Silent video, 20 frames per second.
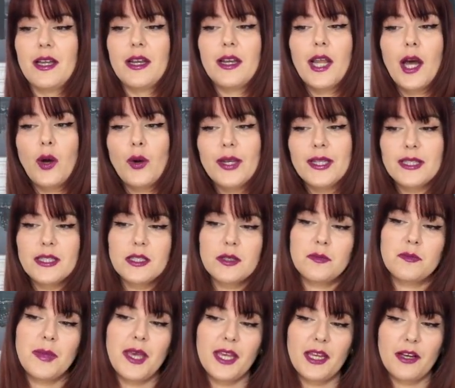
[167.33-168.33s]
Now let's
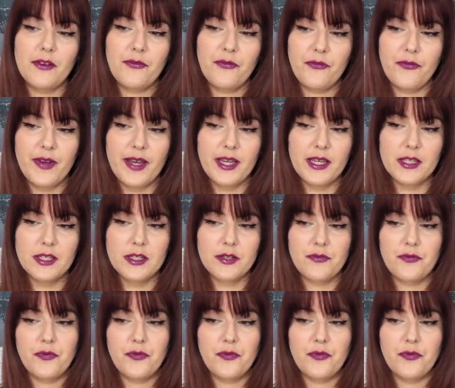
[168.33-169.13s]
make a face